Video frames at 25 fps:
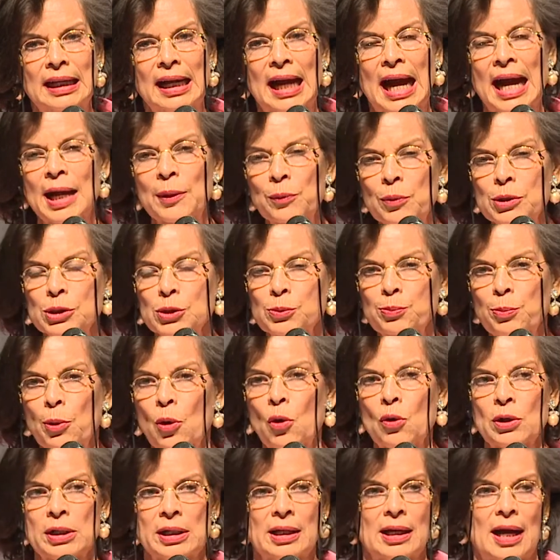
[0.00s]
I was
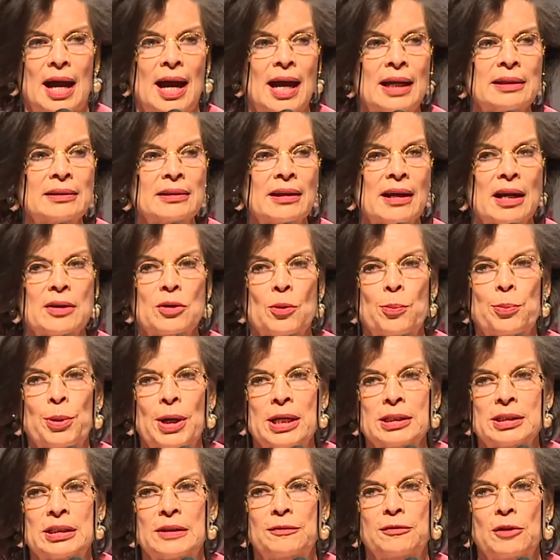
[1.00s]
born under an
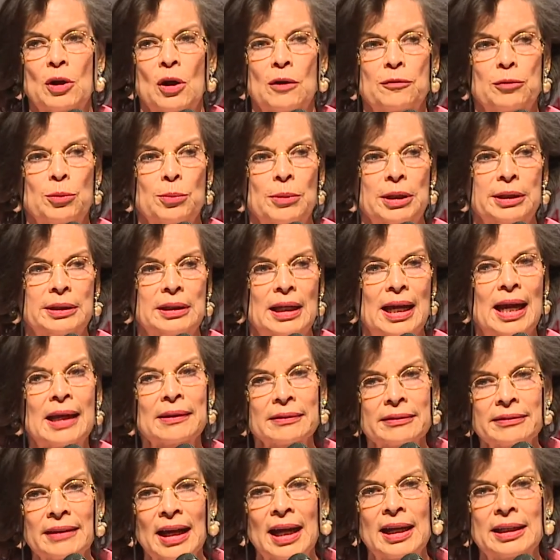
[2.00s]
oppressive government,
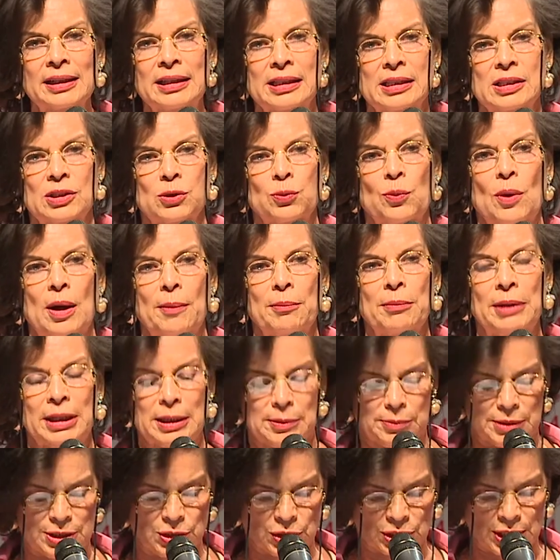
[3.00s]
and that is what
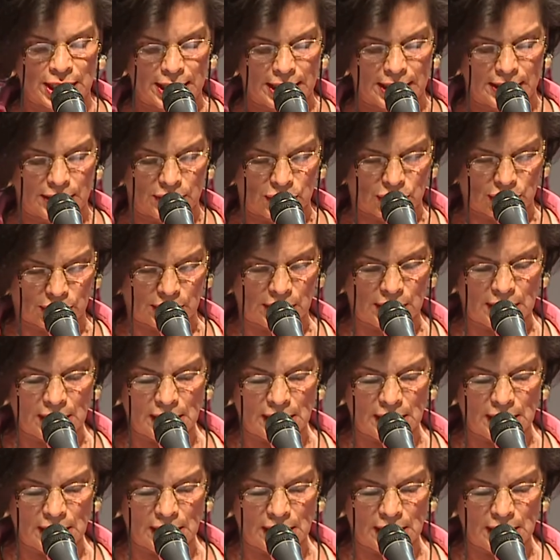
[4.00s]
made me change.